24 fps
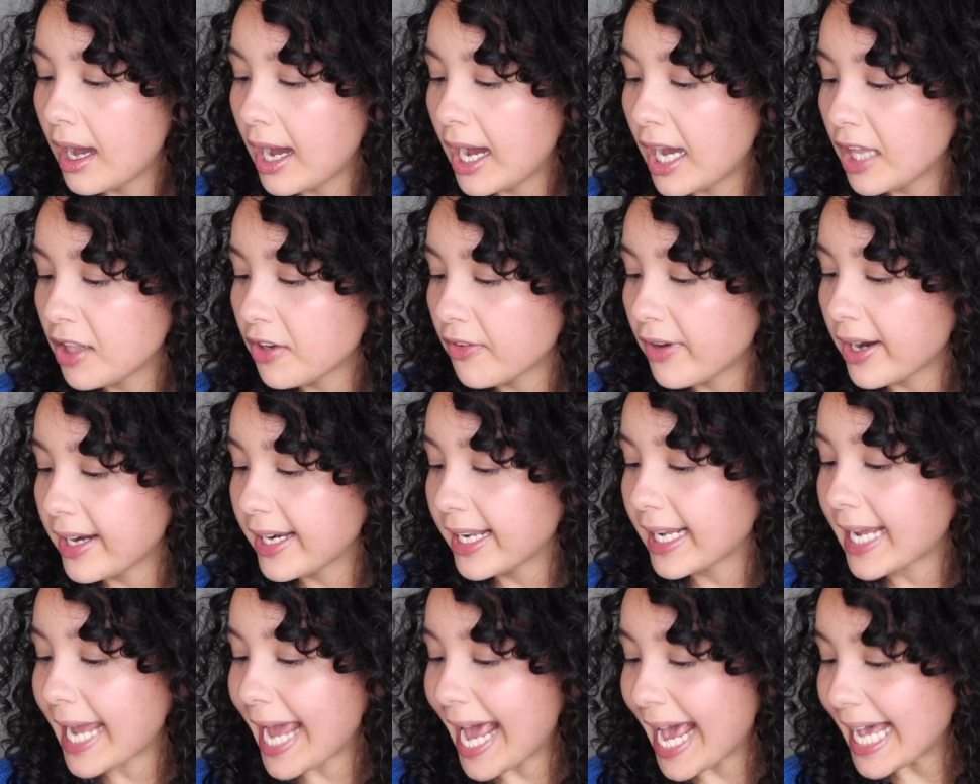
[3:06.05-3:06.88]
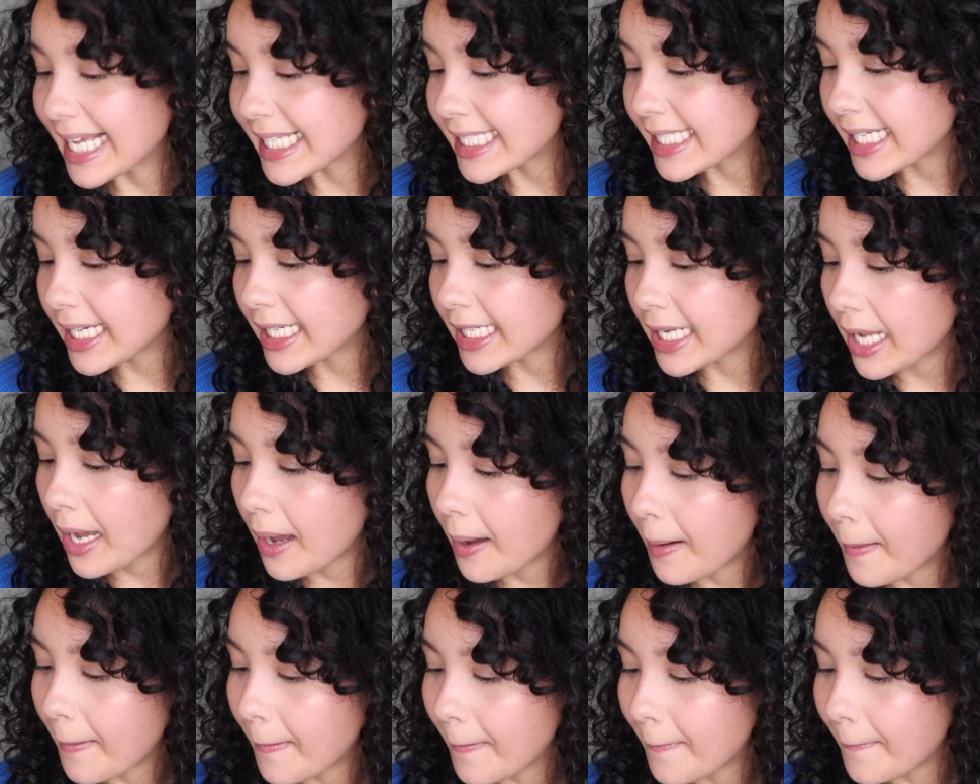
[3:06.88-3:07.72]
hyaluronic acid,
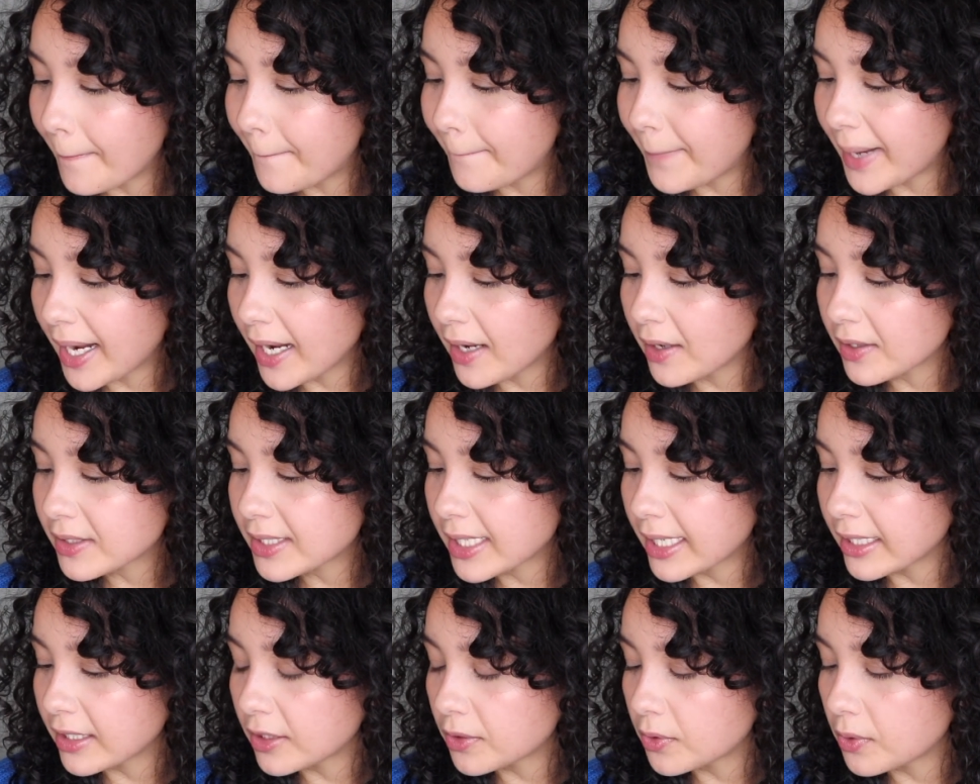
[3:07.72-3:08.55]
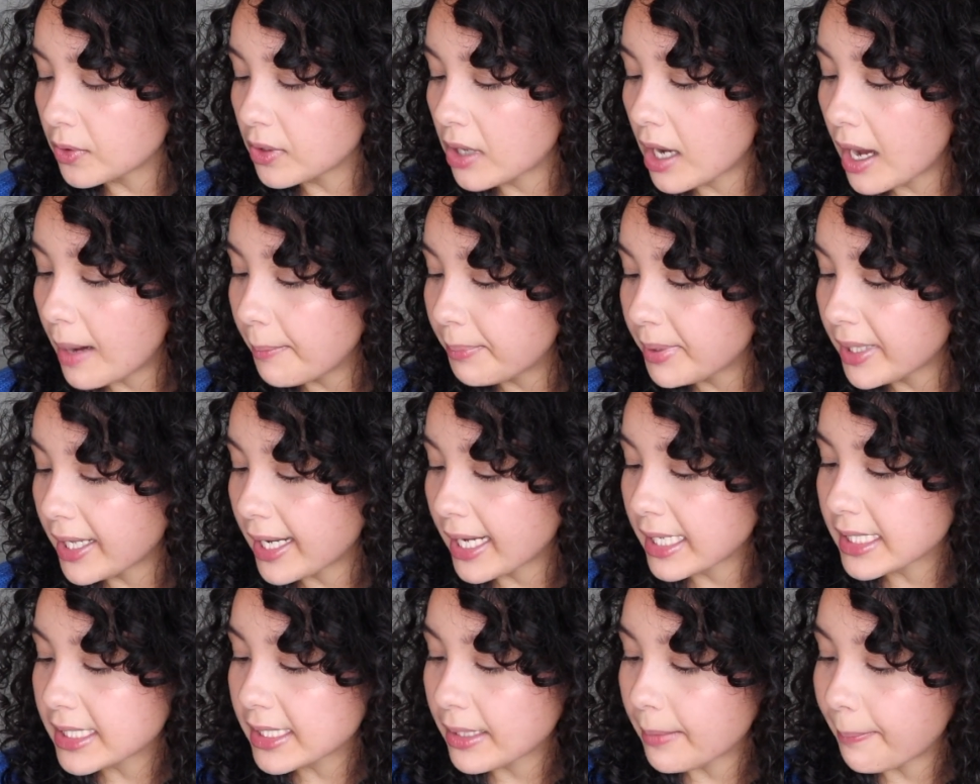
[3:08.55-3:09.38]
biotinical
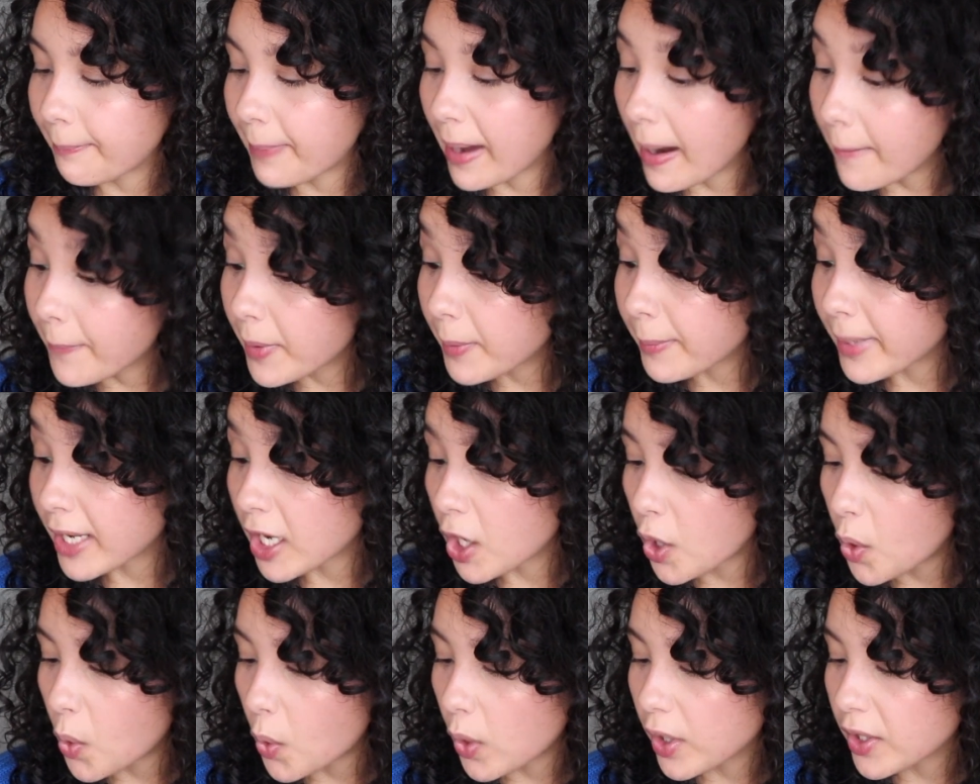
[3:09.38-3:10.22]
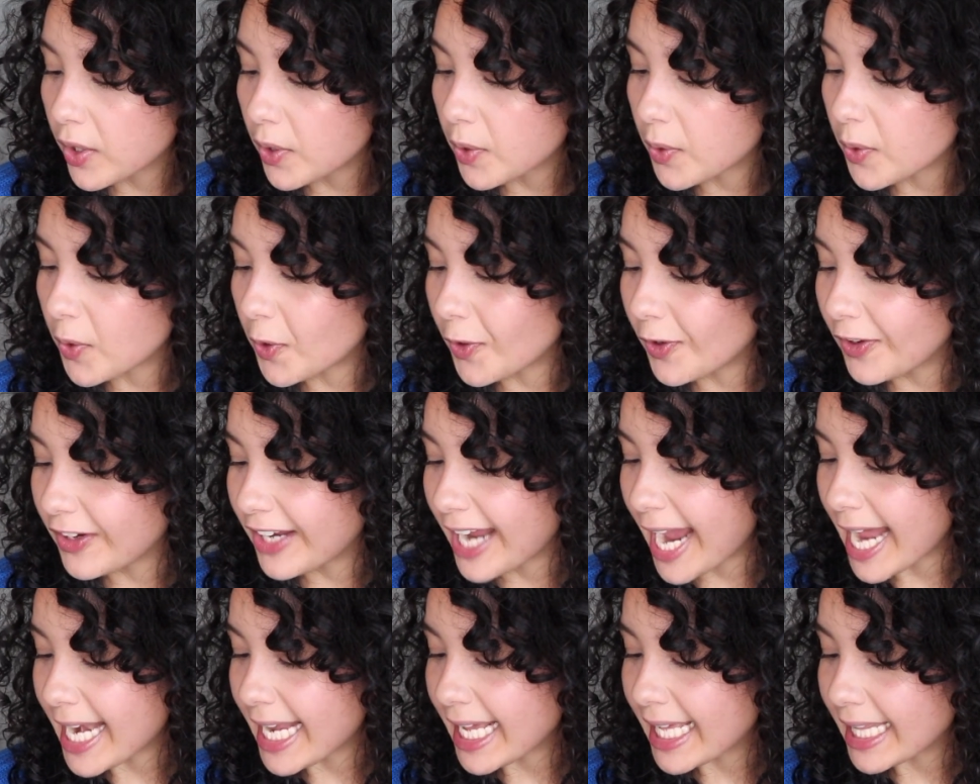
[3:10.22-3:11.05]
complex, peppermint oil,
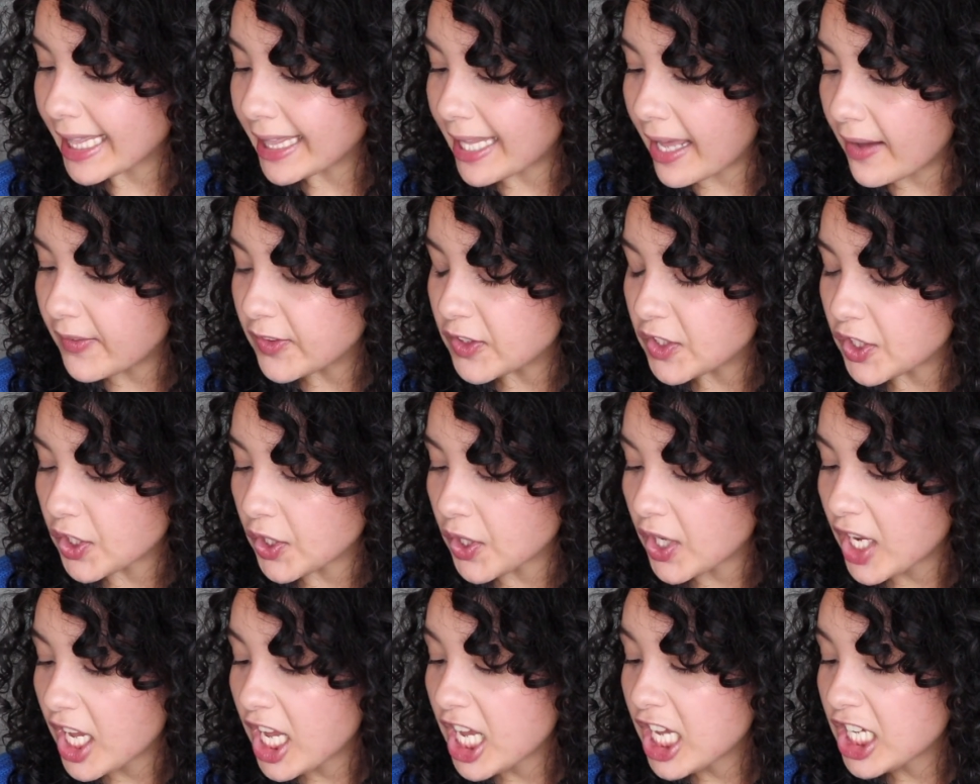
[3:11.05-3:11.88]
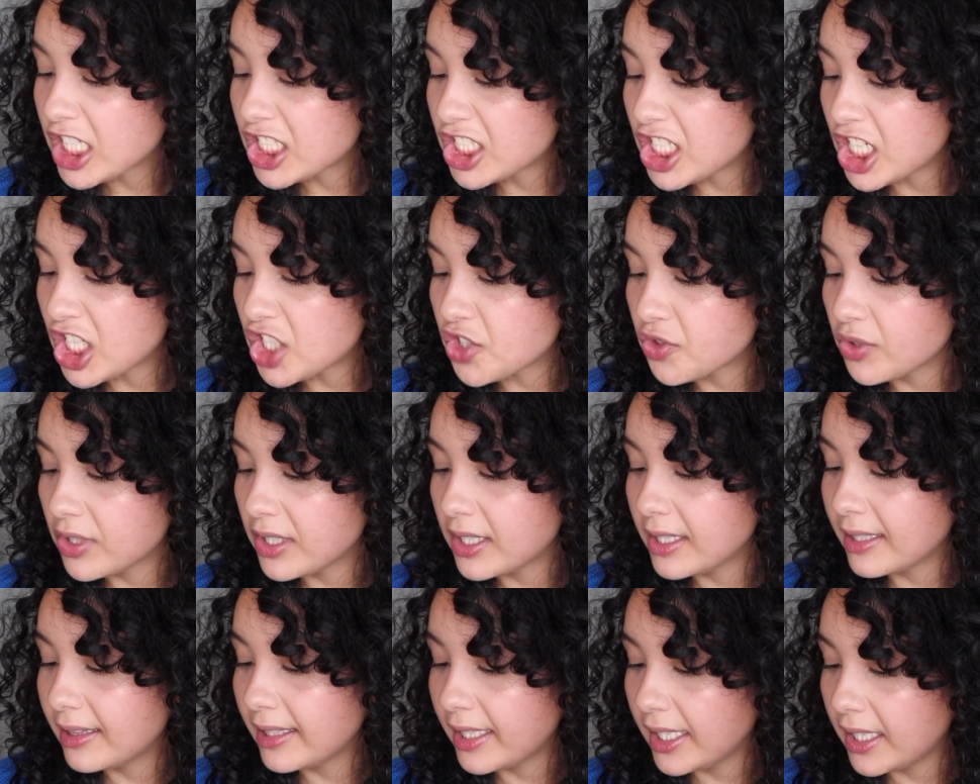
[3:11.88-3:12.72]
organic lavender, tea
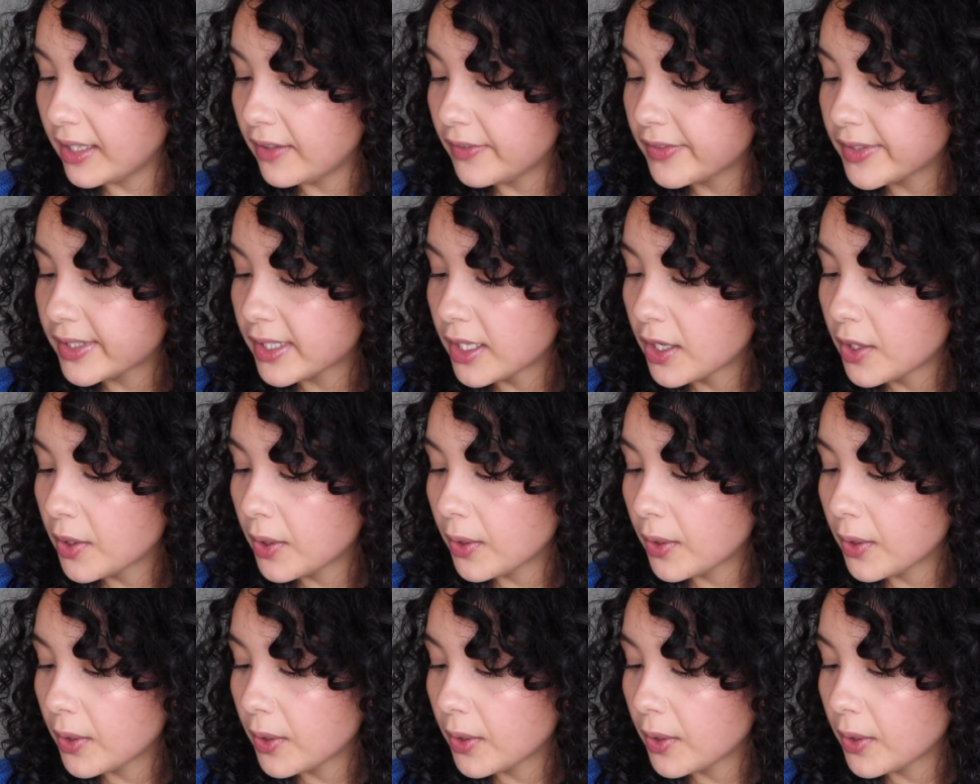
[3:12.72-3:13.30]
tree leaves,